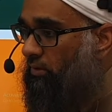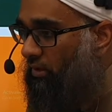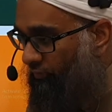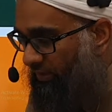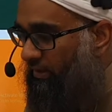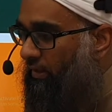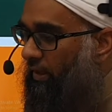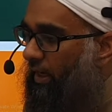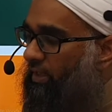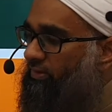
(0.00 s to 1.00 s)
Khafi.
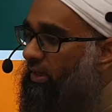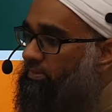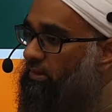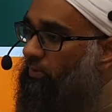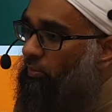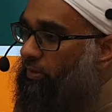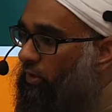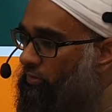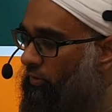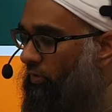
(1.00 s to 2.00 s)
And if it comes about
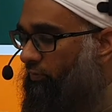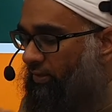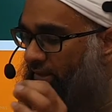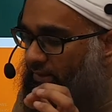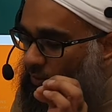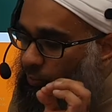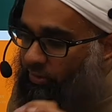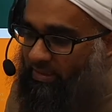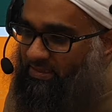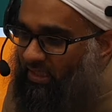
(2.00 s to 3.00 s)
because of the
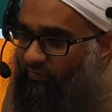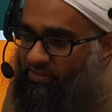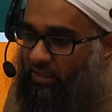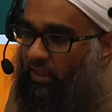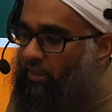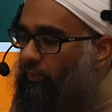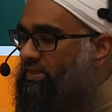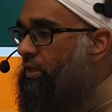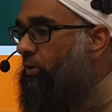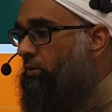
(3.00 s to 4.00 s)
word itself is unclear,
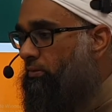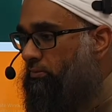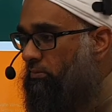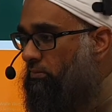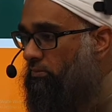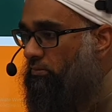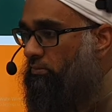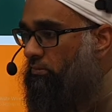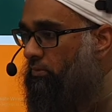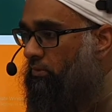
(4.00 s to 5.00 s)
what's that called?
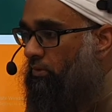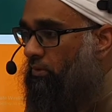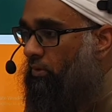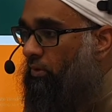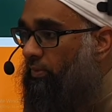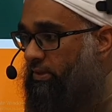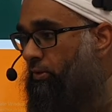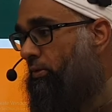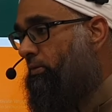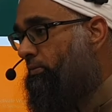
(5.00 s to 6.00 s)
What's it
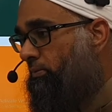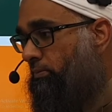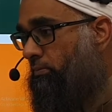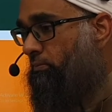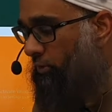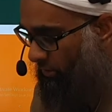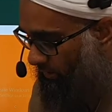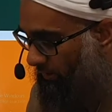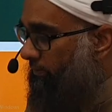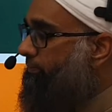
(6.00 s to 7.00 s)
called?
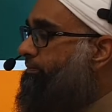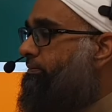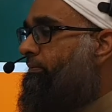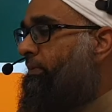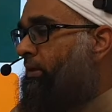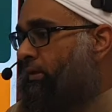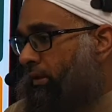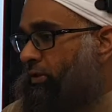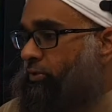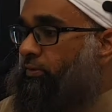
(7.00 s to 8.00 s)
Mushkil.
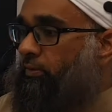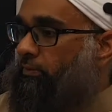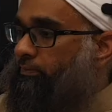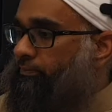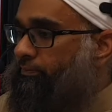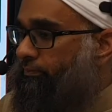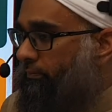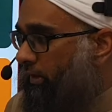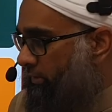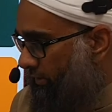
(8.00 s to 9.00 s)
Understood?
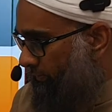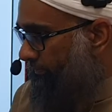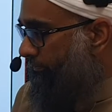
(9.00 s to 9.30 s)
Achha.